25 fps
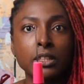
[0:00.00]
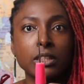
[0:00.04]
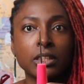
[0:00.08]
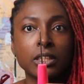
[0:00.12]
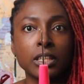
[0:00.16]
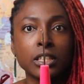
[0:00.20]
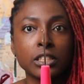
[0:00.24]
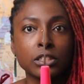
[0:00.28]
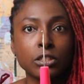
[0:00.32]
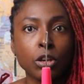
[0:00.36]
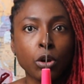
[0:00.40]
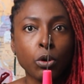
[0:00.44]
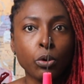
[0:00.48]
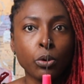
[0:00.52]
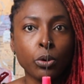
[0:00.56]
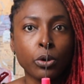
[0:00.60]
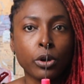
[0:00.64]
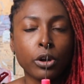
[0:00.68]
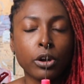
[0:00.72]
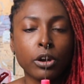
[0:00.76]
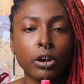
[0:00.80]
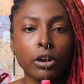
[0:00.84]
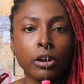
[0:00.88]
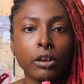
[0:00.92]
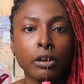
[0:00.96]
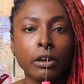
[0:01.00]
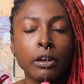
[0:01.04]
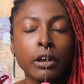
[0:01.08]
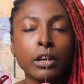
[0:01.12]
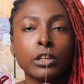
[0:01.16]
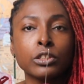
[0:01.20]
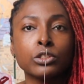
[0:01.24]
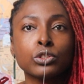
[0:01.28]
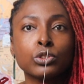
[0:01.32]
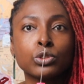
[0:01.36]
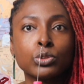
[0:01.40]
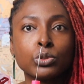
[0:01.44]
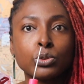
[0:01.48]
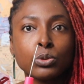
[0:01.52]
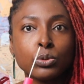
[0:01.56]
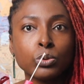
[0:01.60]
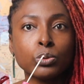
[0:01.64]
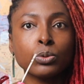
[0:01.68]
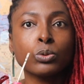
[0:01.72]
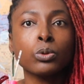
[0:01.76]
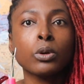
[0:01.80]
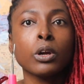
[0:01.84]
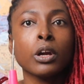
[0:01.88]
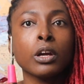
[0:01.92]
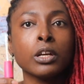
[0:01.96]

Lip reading: this hook to